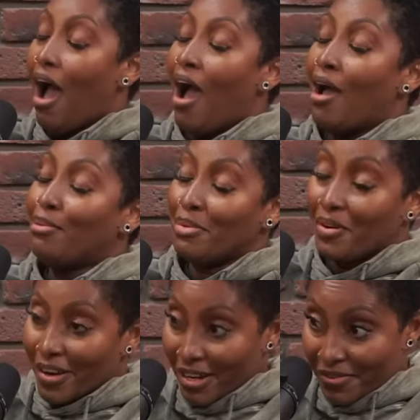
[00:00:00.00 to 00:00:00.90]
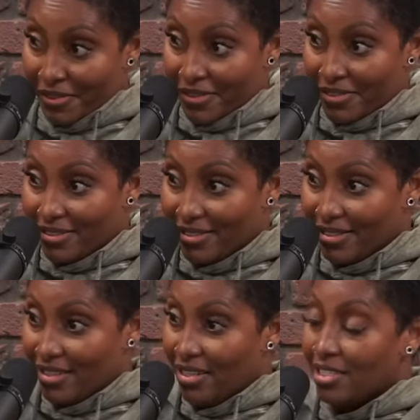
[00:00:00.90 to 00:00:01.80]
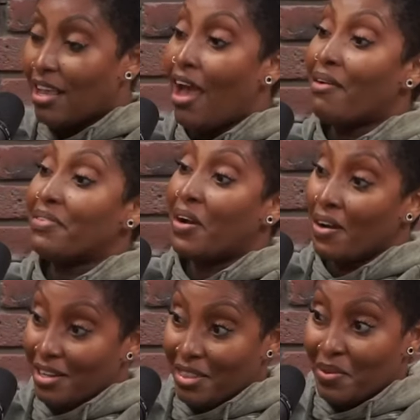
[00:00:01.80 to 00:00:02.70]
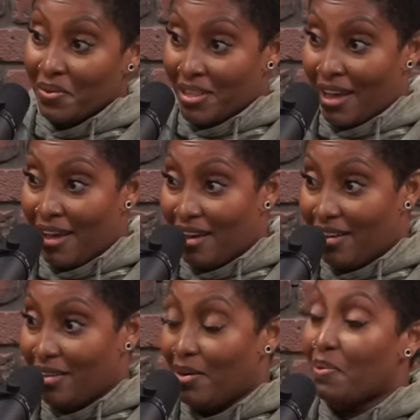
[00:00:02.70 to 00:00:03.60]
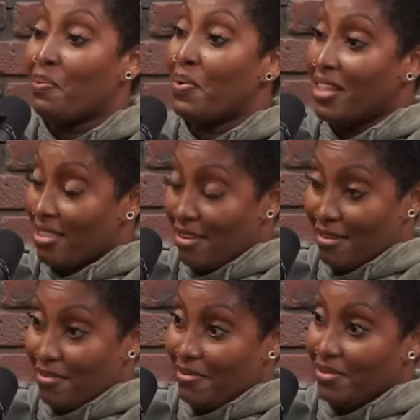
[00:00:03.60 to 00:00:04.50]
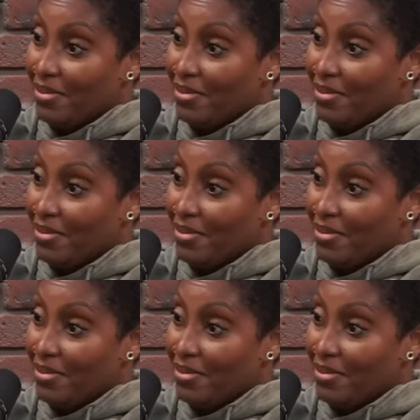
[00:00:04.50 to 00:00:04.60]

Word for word: Mm. I'm grateful to have gone through that with you